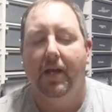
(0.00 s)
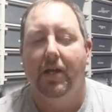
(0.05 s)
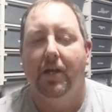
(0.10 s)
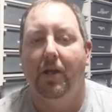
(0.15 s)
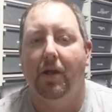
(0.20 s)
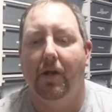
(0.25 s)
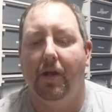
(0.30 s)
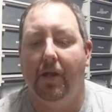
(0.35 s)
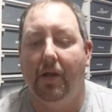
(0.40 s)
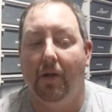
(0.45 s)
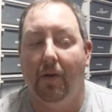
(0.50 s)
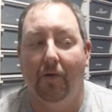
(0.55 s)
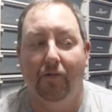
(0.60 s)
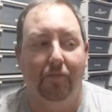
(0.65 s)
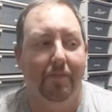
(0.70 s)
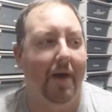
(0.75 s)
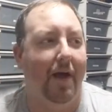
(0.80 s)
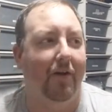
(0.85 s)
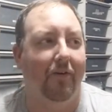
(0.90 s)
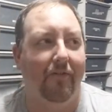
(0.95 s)
As a
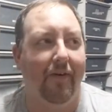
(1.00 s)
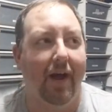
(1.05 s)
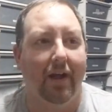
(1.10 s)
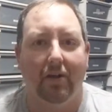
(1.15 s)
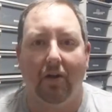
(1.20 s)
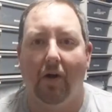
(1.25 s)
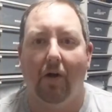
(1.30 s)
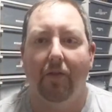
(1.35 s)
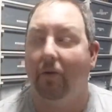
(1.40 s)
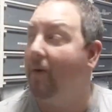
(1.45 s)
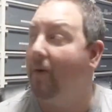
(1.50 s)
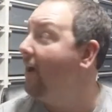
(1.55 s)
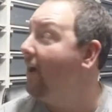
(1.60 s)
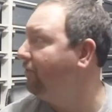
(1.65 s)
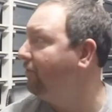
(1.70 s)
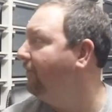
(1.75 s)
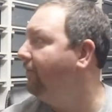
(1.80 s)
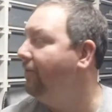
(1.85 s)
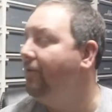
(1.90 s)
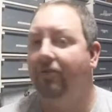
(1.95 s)
matter of fact, all the racks
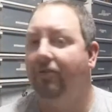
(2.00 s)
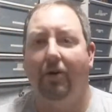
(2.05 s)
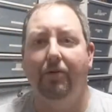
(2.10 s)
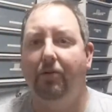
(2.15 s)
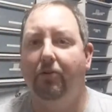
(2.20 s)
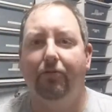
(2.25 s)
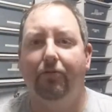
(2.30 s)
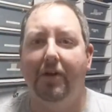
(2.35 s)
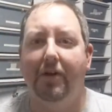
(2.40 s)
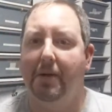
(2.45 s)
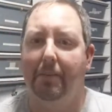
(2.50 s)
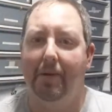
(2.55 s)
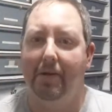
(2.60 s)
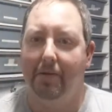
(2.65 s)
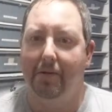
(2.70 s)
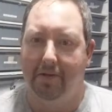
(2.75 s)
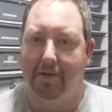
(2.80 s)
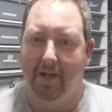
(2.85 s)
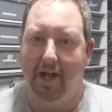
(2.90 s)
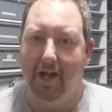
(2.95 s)
we use all use Freedom
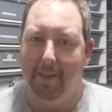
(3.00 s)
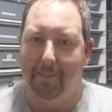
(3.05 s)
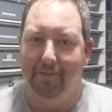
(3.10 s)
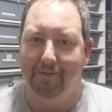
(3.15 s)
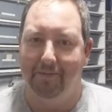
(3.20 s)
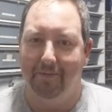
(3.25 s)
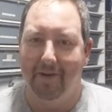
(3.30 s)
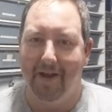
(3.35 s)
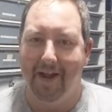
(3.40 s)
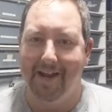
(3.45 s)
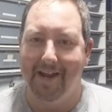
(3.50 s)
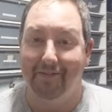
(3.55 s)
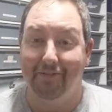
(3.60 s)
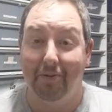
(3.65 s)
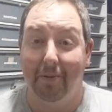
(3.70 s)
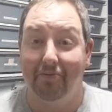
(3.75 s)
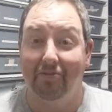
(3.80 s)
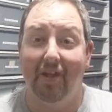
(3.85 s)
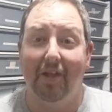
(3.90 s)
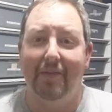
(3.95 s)
Breeder tubs, right? So
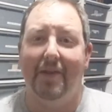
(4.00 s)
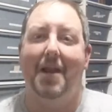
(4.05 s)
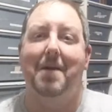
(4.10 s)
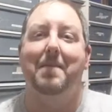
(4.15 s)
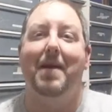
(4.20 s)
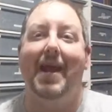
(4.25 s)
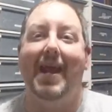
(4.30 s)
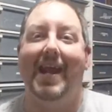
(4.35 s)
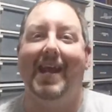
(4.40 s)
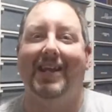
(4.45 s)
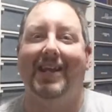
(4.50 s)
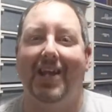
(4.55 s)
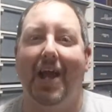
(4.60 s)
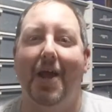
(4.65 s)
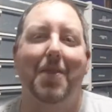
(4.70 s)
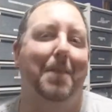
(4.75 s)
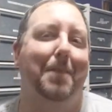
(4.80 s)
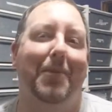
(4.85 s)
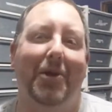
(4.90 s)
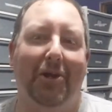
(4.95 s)
it's not that I'm anti
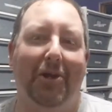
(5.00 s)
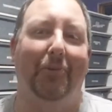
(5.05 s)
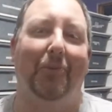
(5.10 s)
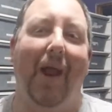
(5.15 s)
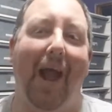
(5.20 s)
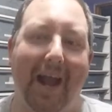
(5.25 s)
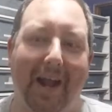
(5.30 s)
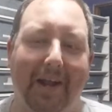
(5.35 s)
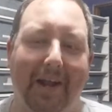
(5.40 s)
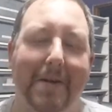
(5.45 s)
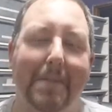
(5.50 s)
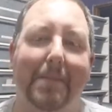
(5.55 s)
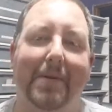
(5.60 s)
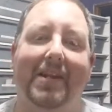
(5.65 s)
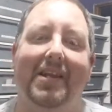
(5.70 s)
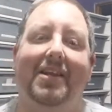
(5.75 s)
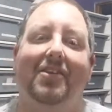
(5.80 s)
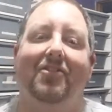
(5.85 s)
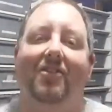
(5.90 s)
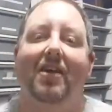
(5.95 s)
the big rack
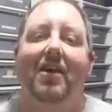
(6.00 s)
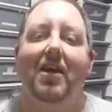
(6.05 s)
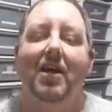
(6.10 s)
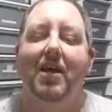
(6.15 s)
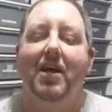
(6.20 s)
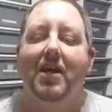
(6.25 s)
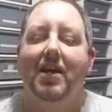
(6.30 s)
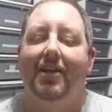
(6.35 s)
companies.